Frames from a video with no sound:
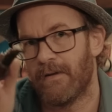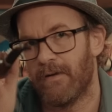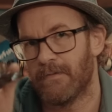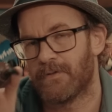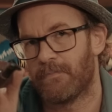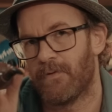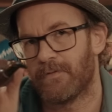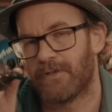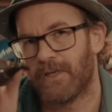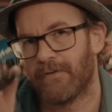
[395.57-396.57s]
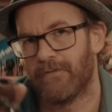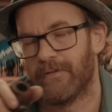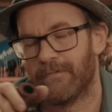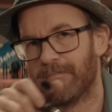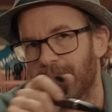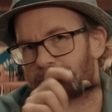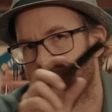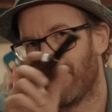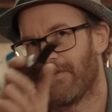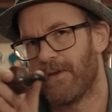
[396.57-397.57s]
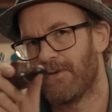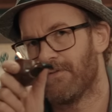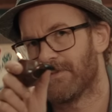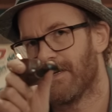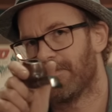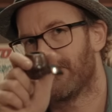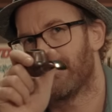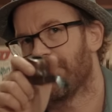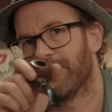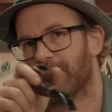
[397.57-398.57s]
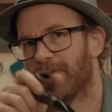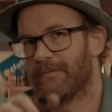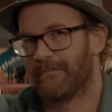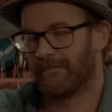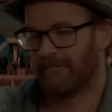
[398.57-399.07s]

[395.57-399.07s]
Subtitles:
and help support the channel. Thank you, Established Titles.